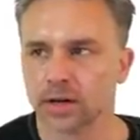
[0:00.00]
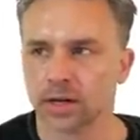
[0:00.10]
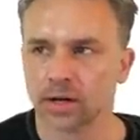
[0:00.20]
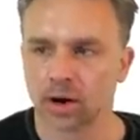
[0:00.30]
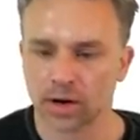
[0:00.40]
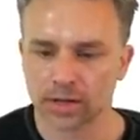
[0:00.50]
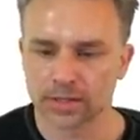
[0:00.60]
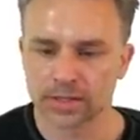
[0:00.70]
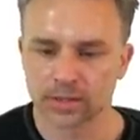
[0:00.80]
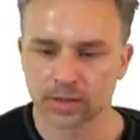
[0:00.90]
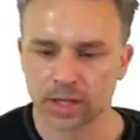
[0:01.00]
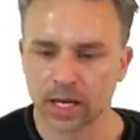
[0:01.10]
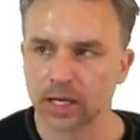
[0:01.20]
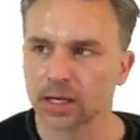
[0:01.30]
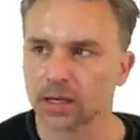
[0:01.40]
an artist and you're
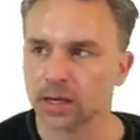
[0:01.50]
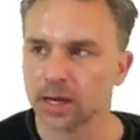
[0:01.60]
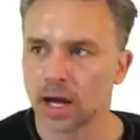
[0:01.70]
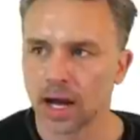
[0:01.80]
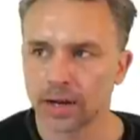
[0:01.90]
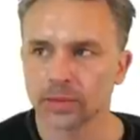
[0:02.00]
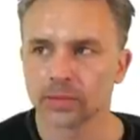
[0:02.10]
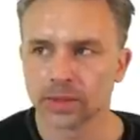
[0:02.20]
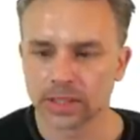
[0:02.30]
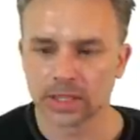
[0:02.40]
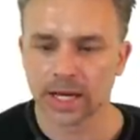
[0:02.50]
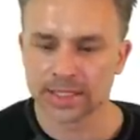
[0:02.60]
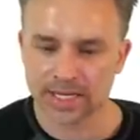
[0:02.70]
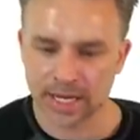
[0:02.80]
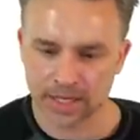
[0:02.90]
like, I would really like
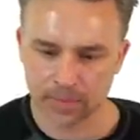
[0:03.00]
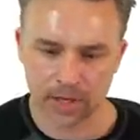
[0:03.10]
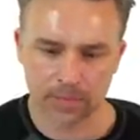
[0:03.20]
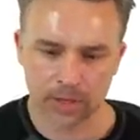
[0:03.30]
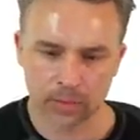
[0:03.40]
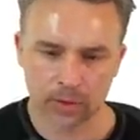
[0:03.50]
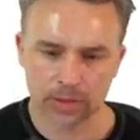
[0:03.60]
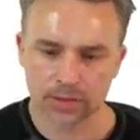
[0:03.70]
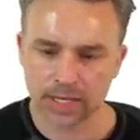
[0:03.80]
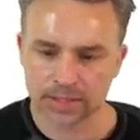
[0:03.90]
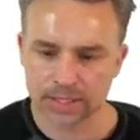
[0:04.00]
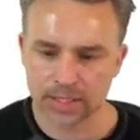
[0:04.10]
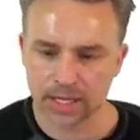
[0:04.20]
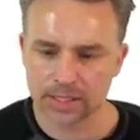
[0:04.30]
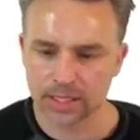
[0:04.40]
to animate my work. So that's the
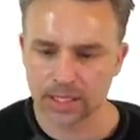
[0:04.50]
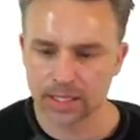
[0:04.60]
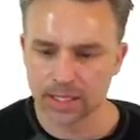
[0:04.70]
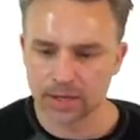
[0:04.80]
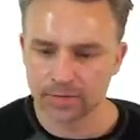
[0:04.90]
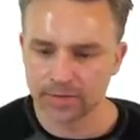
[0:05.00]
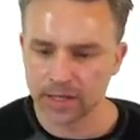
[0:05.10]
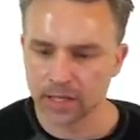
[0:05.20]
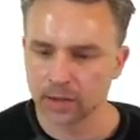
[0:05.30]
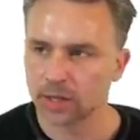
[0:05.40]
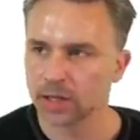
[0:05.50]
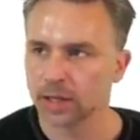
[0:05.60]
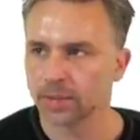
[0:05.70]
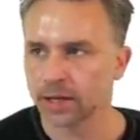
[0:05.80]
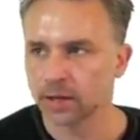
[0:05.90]
idea. Video
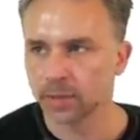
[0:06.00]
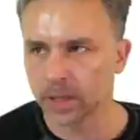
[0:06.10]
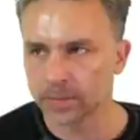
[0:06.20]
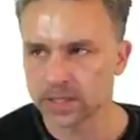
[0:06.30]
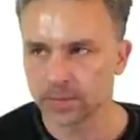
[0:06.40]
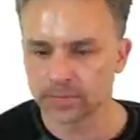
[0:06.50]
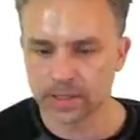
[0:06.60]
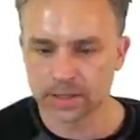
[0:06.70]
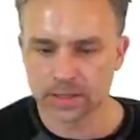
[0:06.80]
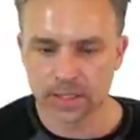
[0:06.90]
clip. I can open up some of these.